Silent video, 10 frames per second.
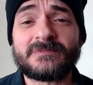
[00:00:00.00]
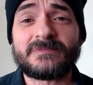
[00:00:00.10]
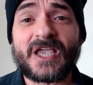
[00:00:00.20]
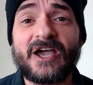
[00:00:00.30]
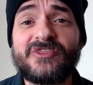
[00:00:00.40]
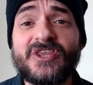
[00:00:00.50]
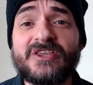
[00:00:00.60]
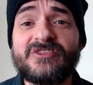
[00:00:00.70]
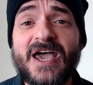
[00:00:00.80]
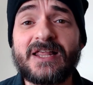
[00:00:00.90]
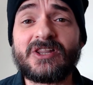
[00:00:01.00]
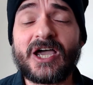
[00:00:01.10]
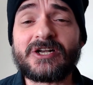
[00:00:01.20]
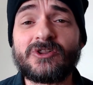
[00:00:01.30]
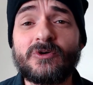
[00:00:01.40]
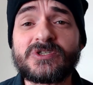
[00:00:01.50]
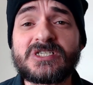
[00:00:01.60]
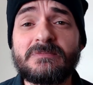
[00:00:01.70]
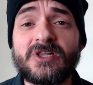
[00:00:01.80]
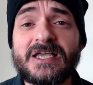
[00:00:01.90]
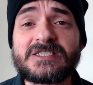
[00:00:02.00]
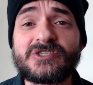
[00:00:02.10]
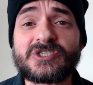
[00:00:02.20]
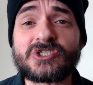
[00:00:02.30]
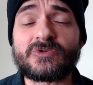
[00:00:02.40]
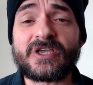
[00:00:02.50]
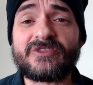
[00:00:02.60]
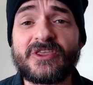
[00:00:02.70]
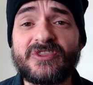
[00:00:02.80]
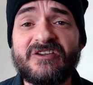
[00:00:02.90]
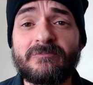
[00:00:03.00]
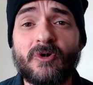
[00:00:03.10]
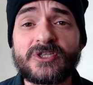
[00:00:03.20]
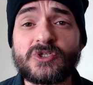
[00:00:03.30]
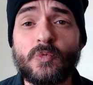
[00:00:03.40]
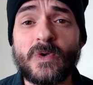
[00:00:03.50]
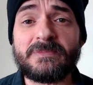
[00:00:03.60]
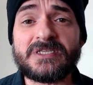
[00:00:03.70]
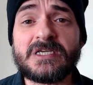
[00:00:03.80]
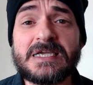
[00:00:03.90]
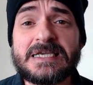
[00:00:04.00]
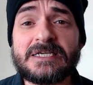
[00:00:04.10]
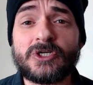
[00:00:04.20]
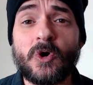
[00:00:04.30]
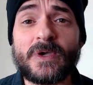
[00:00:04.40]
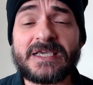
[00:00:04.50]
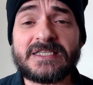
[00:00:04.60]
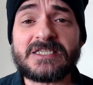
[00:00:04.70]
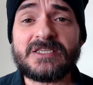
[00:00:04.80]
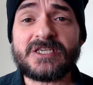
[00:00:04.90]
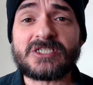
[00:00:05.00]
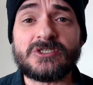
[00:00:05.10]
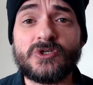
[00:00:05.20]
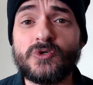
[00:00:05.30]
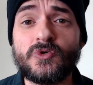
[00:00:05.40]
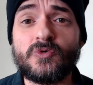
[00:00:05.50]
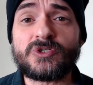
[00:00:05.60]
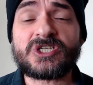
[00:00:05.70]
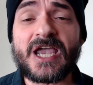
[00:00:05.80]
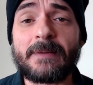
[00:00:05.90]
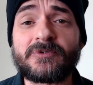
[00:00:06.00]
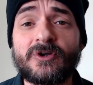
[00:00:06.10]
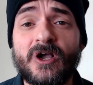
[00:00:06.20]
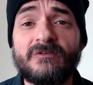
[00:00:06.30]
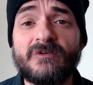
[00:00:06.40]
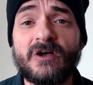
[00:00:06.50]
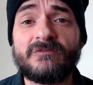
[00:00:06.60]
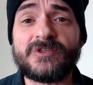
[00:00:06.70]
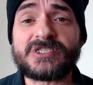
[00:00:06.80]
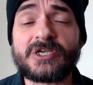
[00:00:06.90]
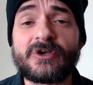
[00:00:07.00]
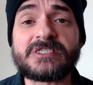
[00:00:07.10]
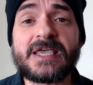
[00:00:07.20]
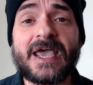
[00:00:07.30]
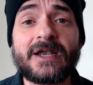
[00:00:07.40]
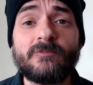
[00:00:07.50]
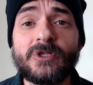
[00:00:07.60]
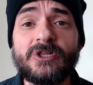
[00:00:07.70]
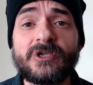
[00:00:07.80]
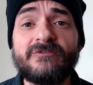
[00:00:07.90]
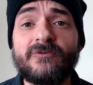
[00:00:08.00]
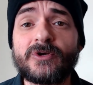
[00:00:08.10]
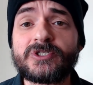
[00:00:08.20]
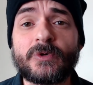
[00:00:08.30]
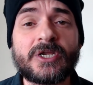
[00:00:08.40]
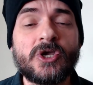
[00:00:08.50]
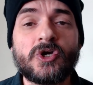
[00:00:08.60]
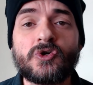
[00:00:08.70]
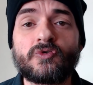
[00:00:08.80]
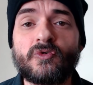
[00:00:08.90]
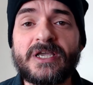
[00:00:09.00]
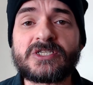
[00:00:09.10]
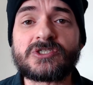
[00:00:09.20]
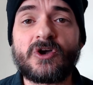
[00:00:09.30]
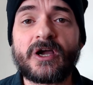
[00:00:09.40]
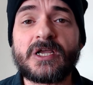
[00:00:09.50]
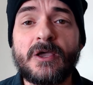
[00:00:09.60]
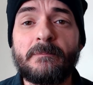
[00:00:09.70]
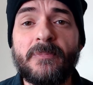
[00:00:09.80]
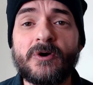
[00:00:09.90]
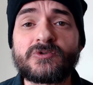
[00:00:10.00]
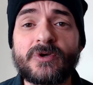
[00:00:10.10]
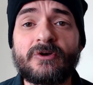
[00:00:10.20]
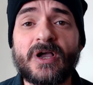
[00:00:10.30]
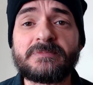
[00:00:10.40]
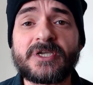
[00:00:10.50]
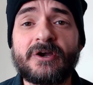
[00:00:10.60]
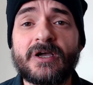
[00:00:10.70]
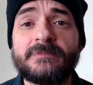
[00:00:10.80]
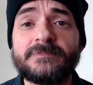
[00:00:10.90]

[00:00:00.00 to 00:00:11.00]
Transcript: I think that line alone symbolizes the strength that they've brought to women going into this new chapter of, of the series, and I'm really looking forward to it. Great start post-Rick Grimes era.